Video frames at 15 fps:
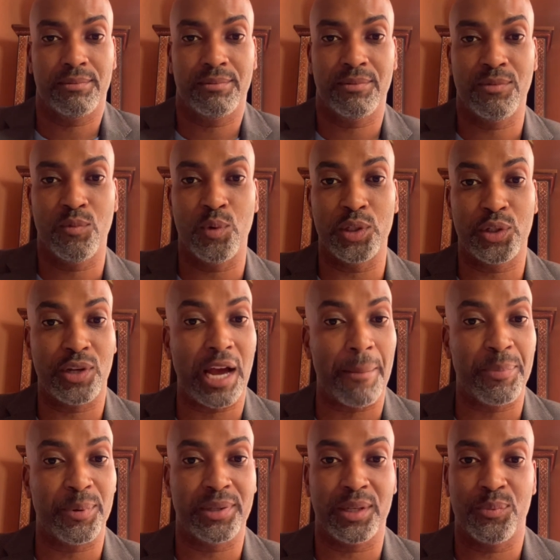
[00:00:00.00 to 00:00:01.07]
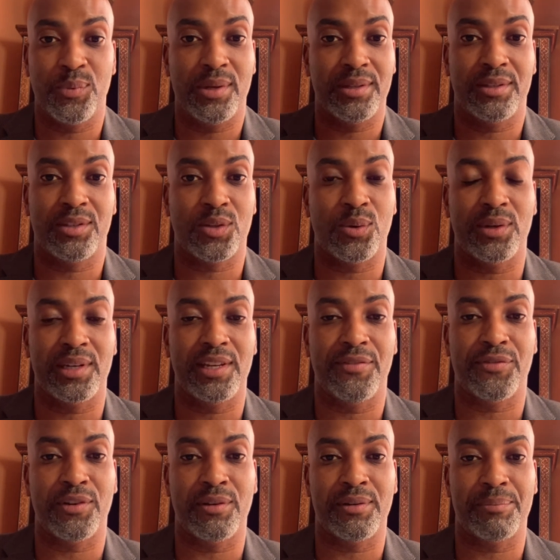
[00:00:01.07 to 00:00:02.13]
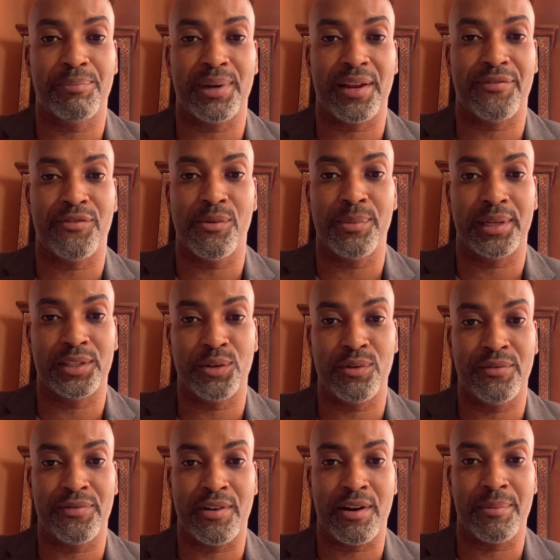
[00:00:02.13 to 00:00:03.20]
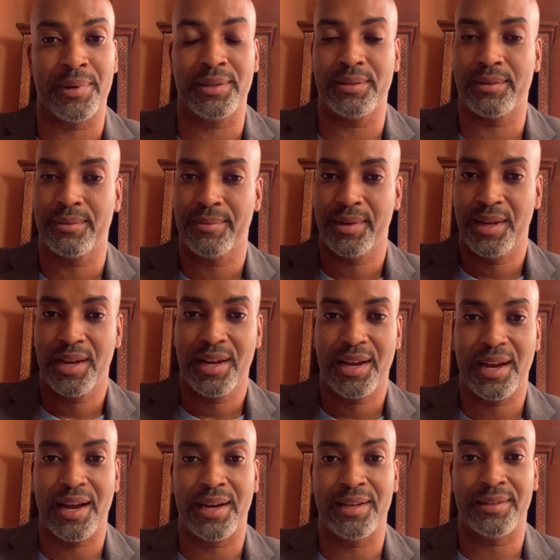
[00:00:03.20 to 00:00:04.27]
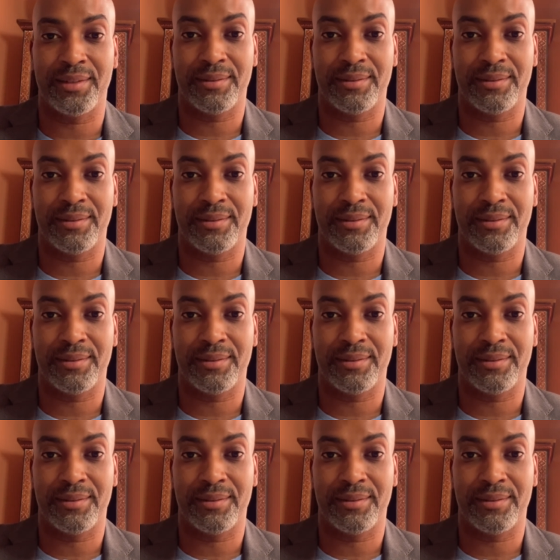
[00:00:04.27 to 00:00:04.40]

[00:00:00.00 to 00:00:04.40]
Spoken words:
once you're happy with it, we install the eFlow platform at your environment, and